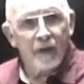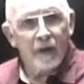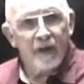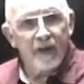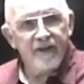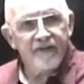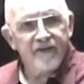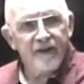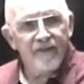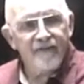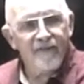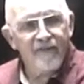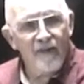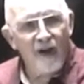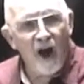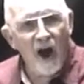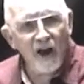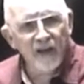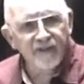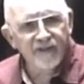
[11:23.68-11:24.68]
He said,
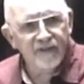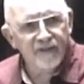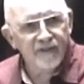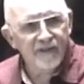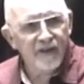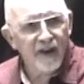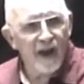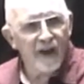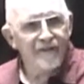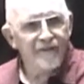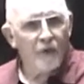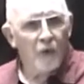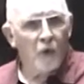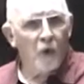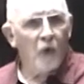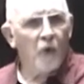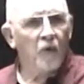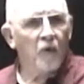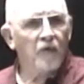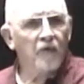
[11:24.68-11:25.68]
foxes have
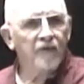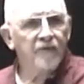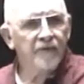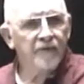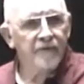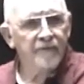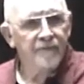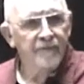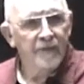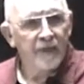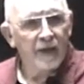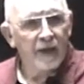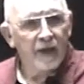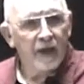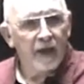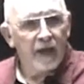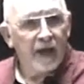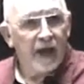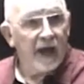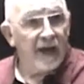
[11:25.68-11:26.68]
holes,
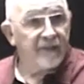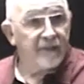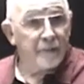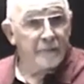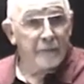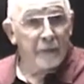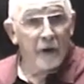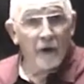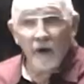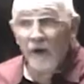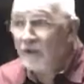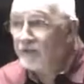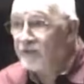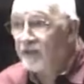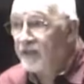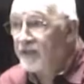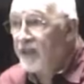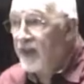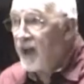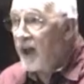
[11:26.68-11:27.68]
and the birds
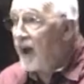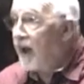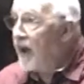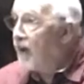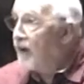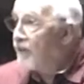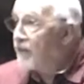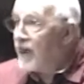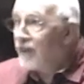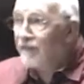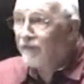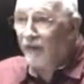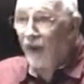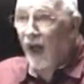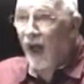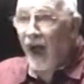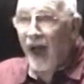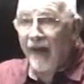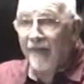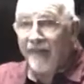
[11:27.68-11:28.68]
in the air, they
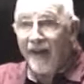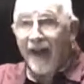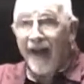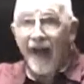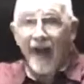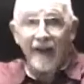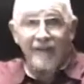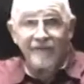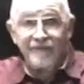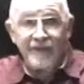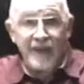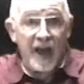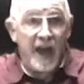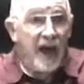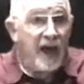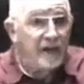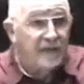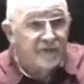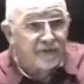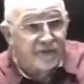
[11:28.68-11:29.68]
fly, they have
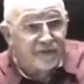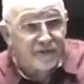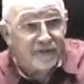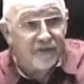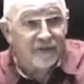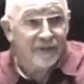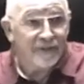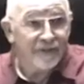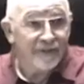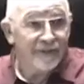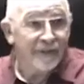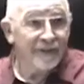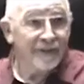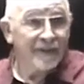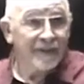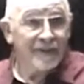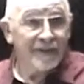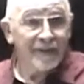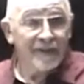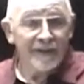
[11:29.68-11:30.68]
nests.
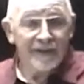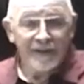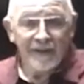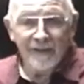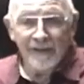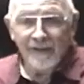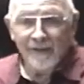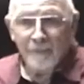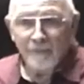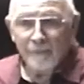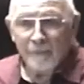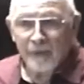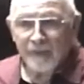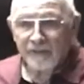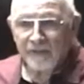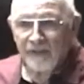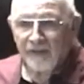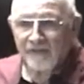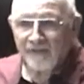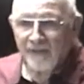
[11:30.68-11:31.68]

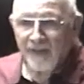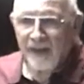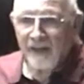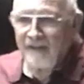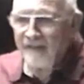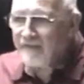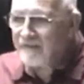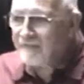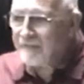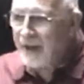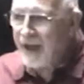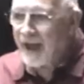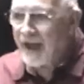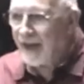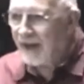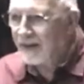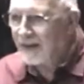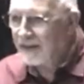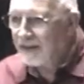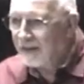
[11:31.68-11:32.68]
But the Son of
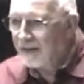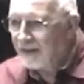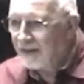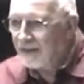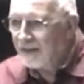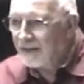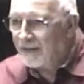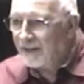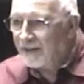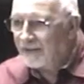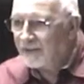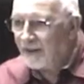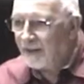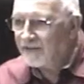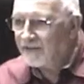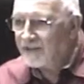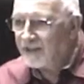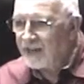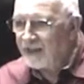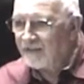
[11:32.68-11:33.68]
Man
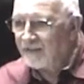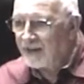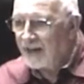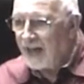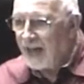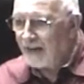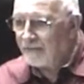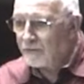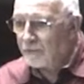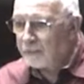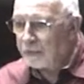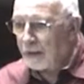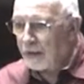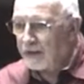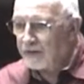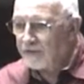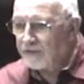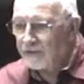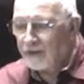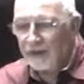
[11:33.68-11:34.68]
doesn't even have a
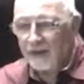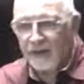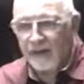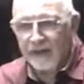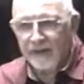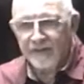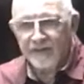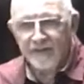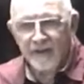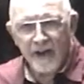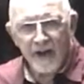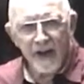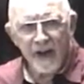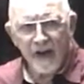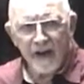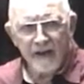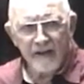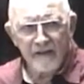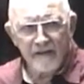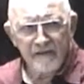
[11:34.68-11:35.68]
place to lay His
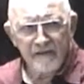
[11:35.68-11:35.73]
head.